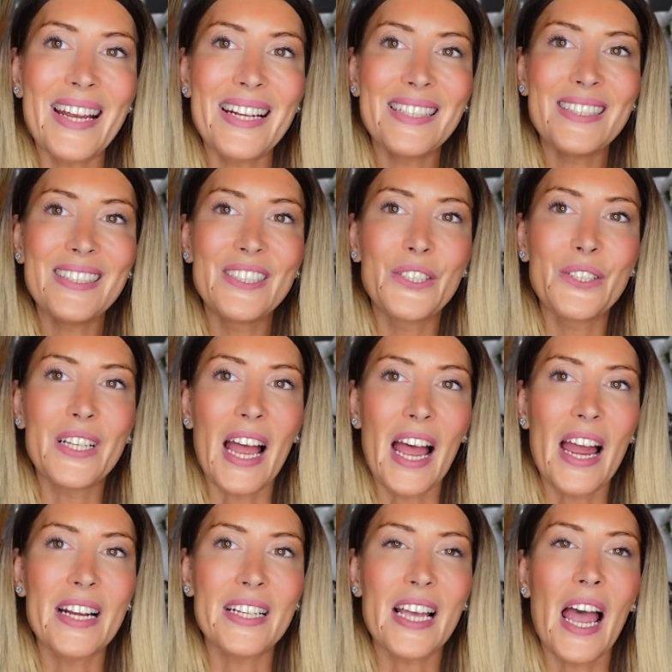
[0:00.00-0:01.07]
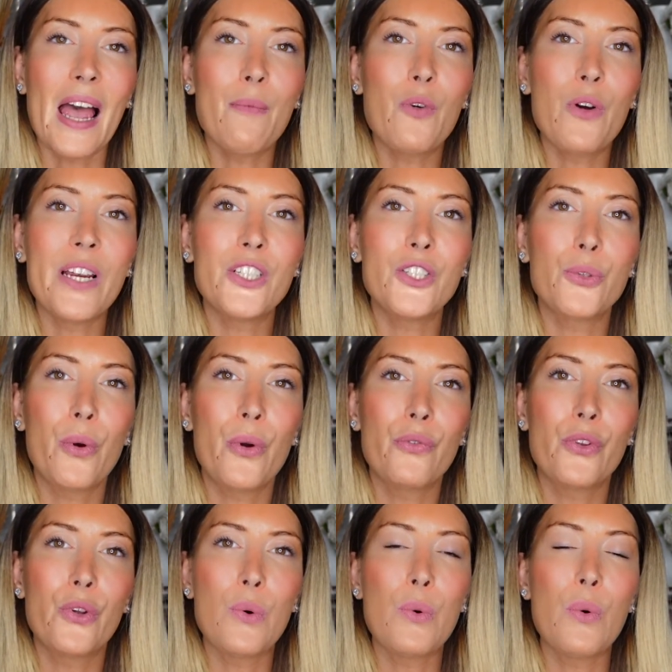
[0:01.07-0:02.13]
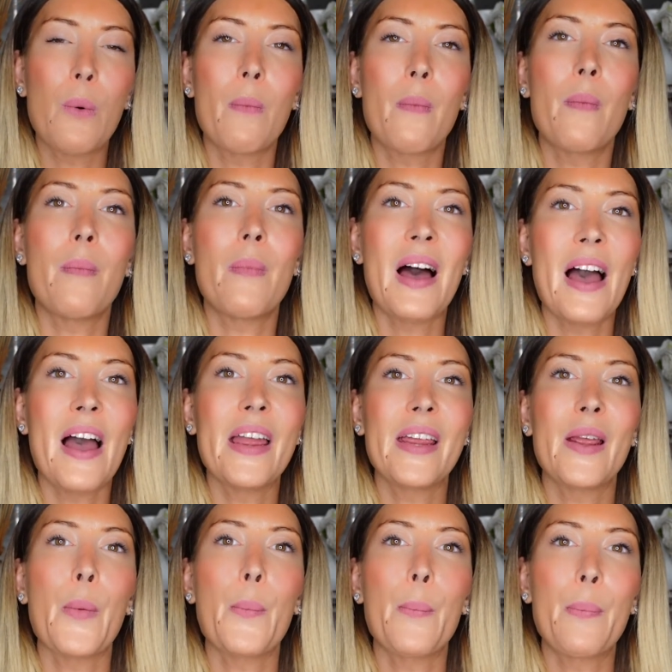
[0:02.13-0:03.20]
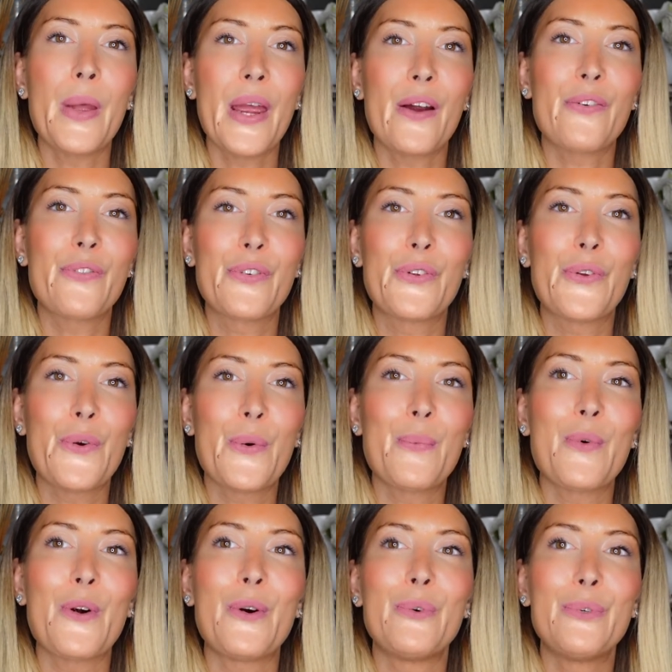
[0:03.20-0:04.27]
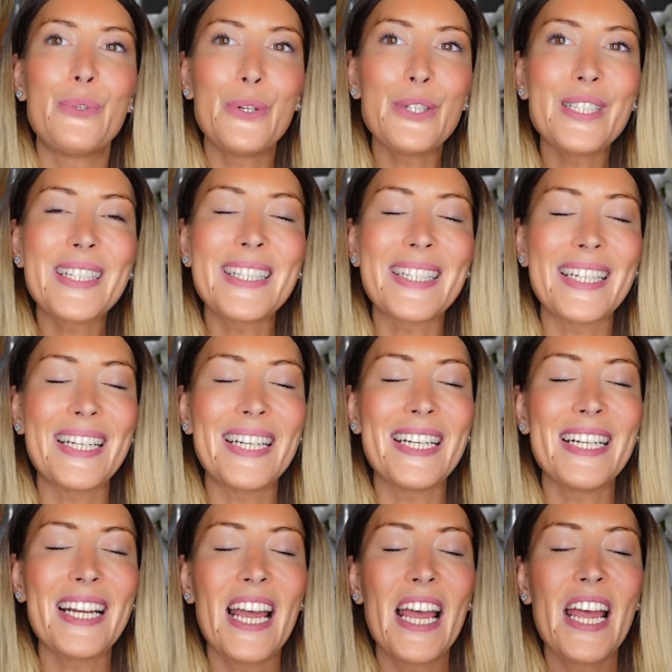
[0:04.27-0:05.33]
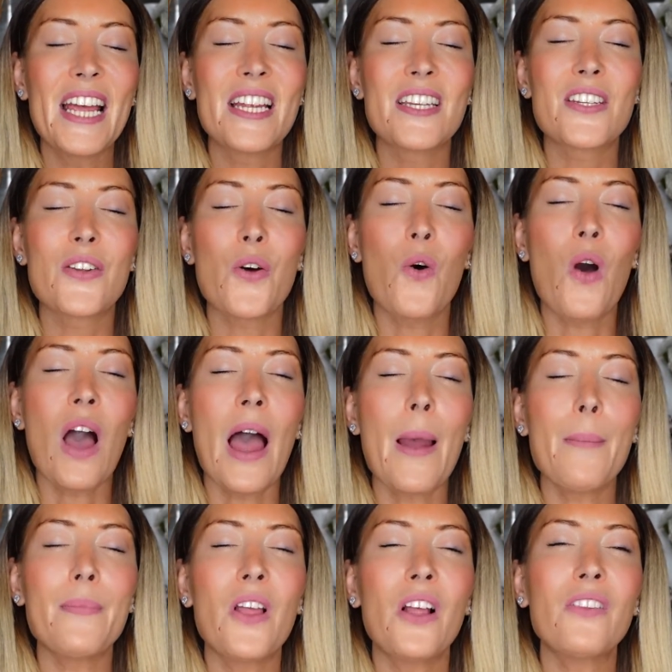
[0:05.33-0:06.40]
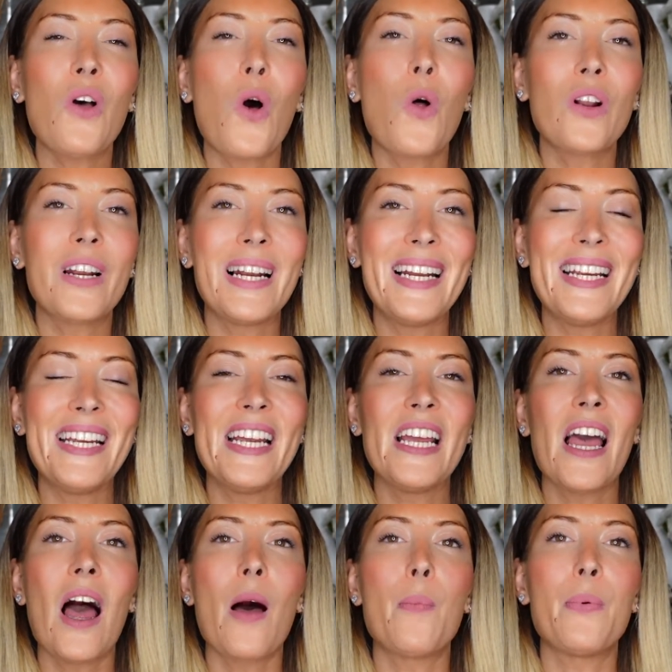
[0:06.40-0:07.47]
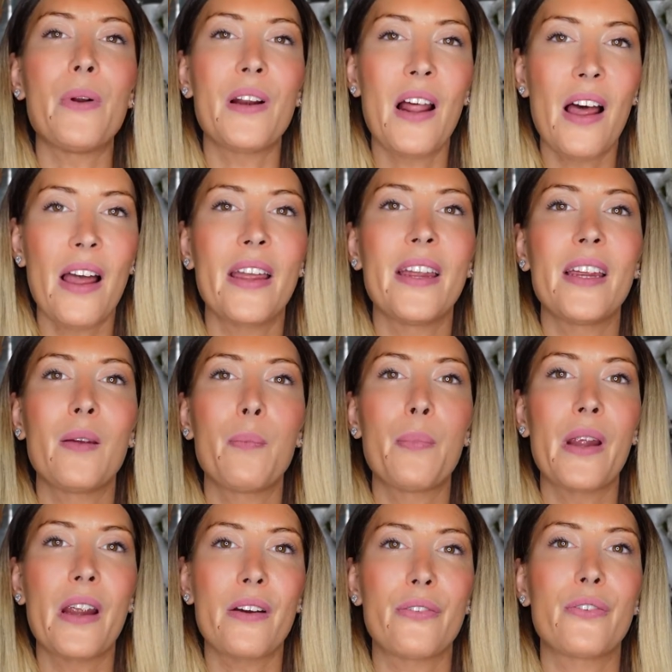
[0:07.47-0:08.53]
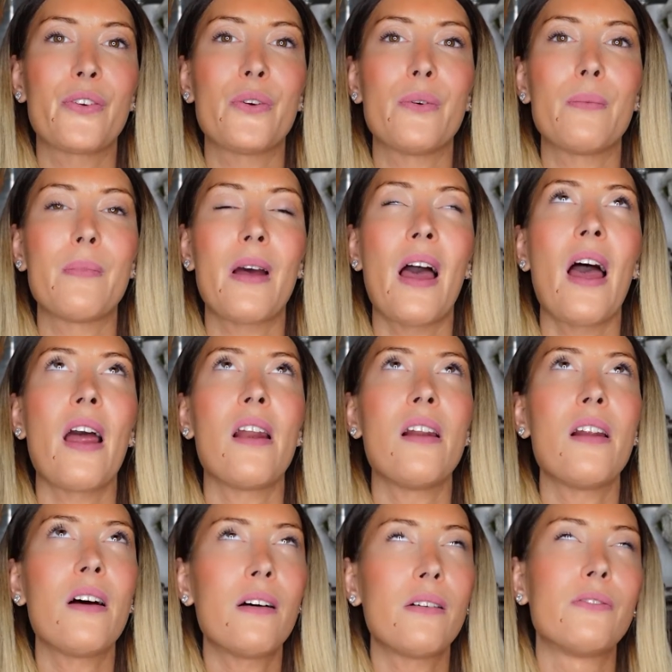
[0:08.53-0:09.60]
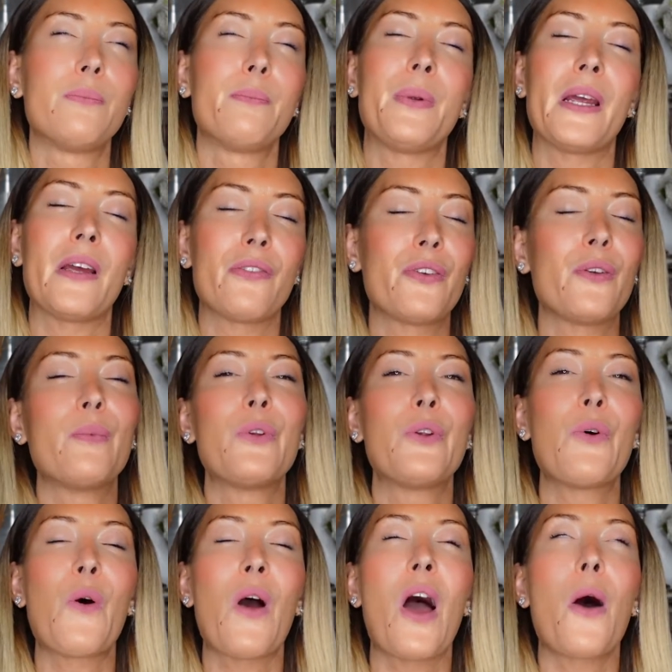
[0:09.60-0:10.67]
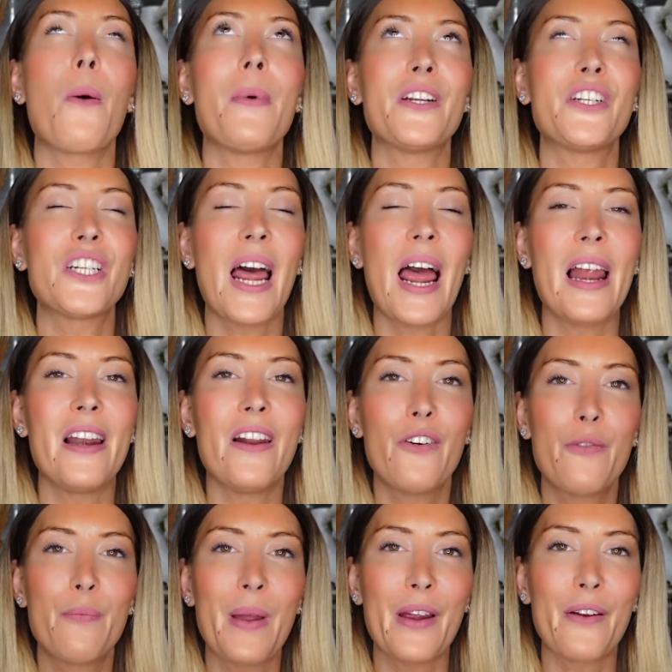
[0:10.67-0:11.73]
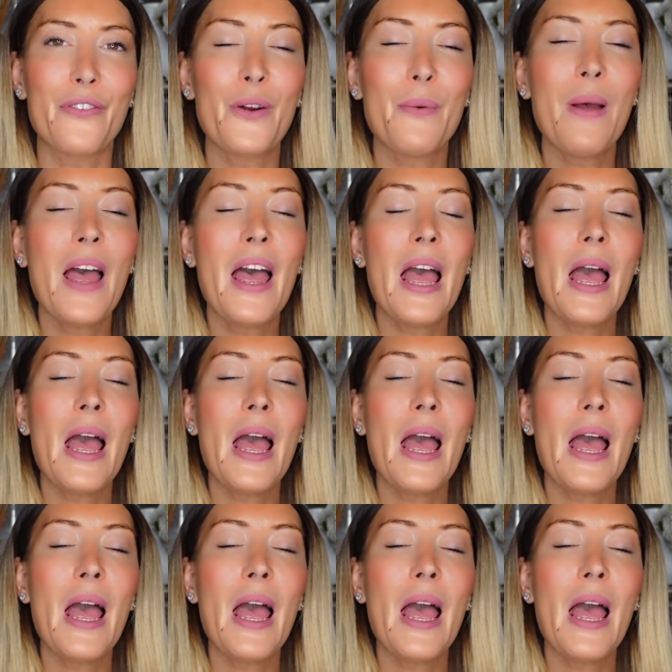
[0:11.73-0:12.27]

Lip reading: And tonight I'm going to review my perfume routine. So I'm not only applying perfume, I love perfume, you know how much I love perfume,